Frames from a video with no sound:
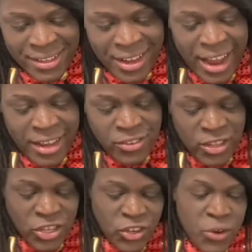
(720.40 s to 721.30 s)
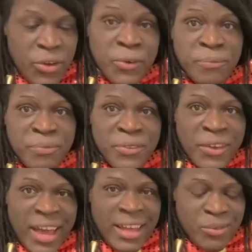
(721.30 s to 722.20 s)
All right, let's show you.
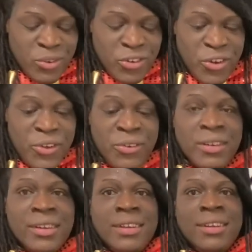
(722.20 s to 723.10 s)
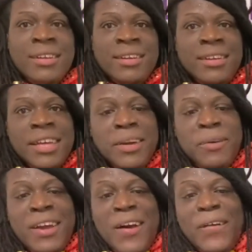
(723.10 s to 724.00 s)
Okay, we'll show you. Here
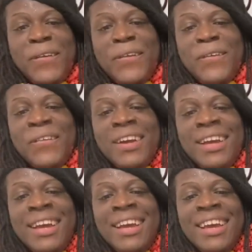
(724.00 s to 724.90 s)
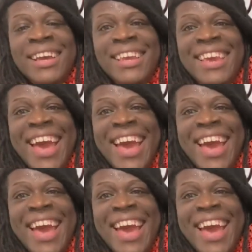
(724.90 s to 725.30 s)
we go. Yay!